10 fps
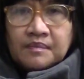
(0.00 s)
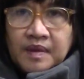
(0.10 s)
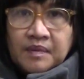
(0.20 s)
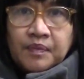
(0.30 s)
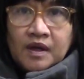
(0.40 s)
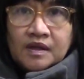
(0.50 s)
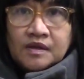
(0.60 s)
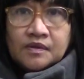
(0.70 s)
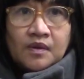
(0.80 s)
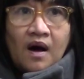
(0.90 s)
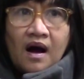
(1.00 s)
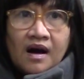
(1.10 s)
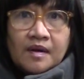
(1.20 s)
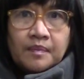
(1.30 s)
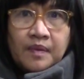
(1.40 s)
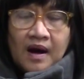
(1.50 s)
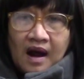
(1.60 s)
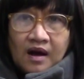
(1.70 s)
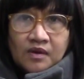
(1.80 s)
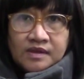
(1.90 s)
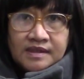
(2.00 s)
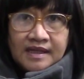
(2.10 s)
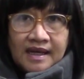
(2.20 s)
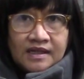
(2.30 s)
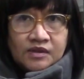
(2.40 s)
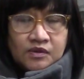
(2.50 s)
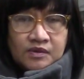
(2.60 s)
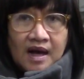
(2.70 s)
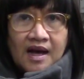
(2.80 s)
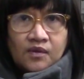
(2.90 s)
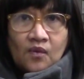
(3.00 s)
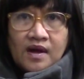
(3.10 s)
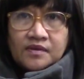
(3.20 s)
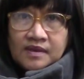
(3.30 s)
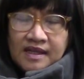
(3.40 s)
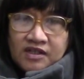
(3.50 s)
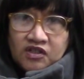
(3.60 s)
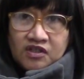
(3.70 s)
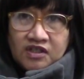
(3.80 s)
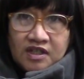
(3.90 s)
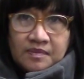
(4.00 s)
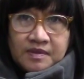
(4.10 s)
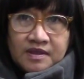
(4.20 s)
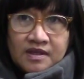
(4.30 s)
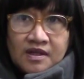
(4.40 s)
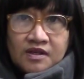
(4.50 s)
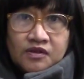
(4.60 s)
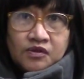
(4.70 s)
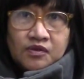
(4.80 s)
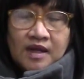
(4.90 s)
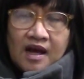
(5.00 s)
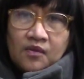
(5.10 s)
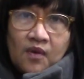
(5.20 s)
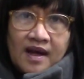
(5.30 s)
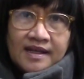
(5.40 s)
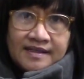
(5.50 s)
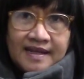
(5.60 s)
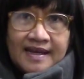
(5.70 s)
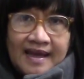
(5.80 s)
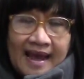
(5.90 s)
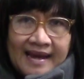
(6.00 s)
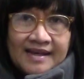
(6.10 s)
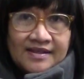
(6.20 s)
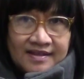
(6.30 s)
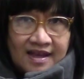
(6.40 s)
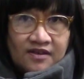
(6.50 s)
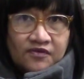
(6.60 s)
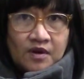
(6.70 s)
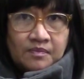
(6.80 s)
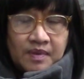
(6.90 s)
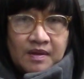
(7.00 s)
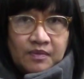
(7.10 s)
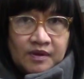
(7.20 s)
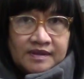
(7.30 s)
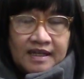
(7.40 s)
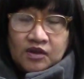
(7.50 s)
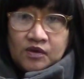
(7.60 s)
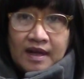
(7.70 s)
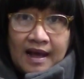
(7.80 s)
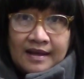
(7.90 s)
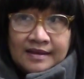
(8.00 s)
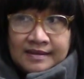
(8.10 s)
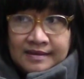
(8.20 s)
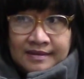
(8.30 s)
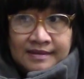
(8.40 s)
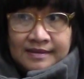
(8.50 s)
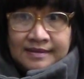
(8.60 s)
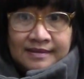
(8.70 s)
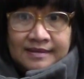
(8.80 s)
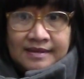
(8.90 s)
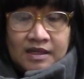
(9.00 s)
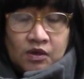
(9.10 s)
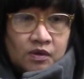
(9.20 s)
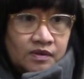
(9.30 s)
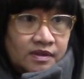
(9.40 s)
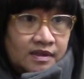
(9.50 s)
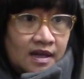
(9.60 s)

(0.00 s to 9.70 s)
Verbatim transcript: People who are proud and do not want relationships, do not want to take anything from people they don't